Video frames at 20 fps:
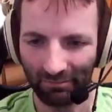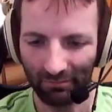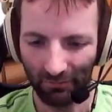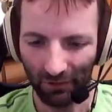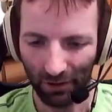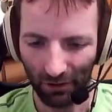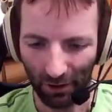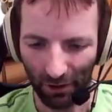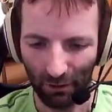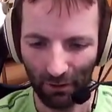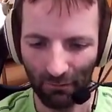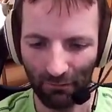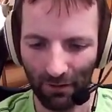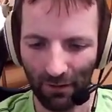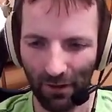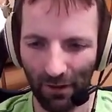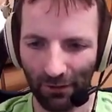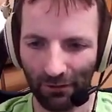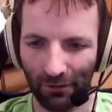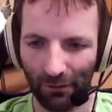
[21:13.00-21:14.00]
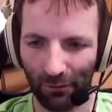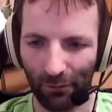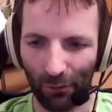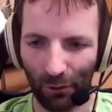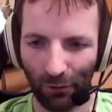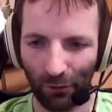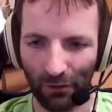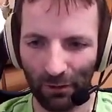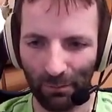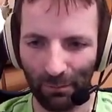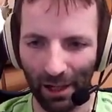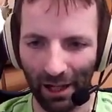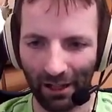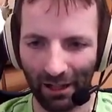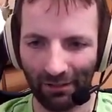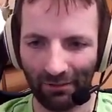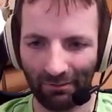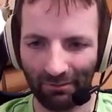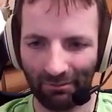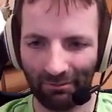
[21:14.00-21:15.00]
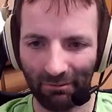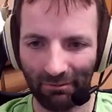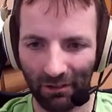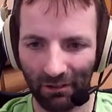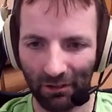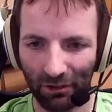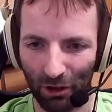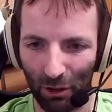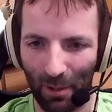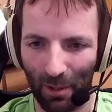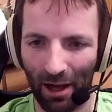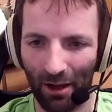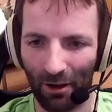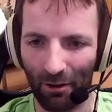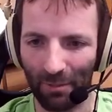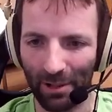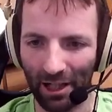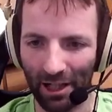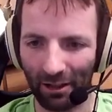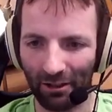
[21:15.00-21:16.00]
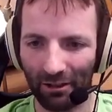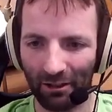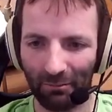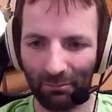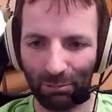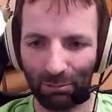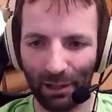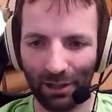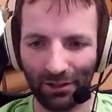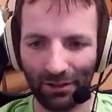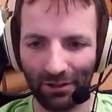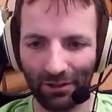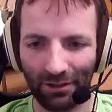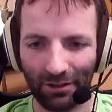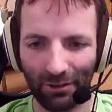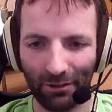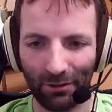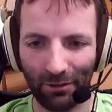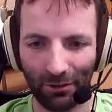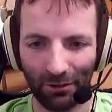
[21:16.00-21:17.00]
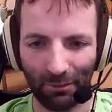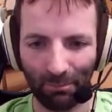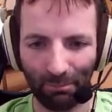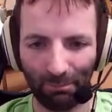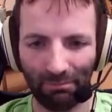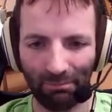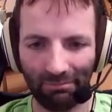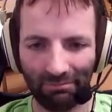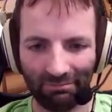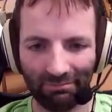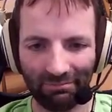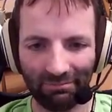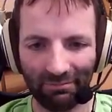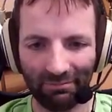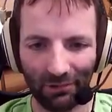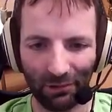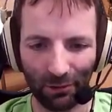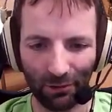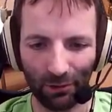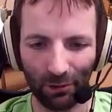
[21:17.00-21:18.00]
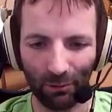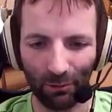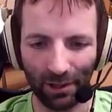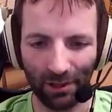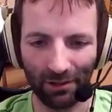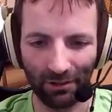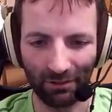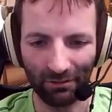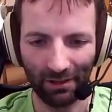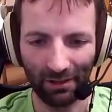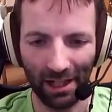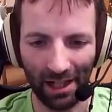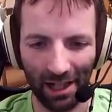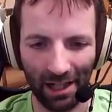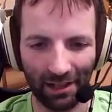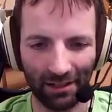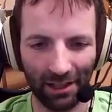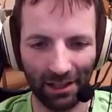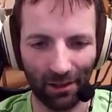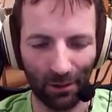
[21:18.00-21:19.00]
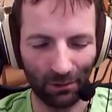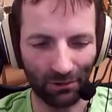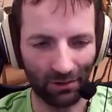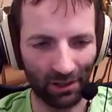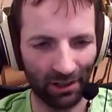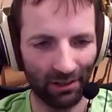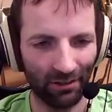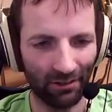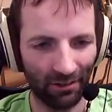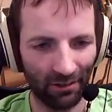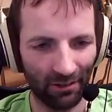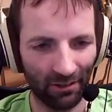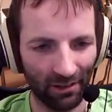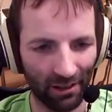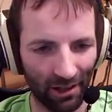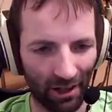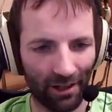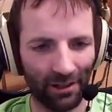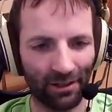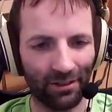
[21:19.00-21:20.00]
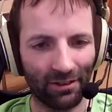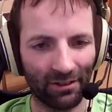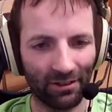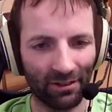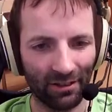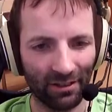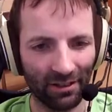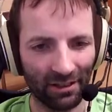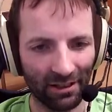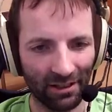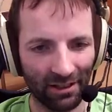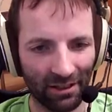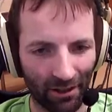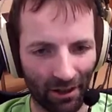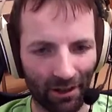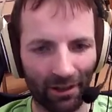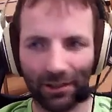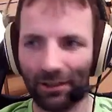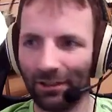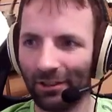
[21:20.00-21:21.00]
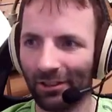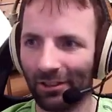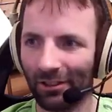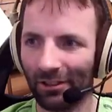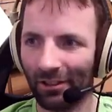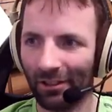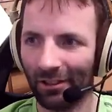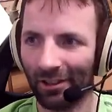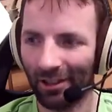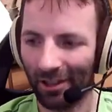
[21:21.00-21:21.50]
You know, and without the force feedback somehow being present, you just turn the wheel and it goes there. Nice. Nice.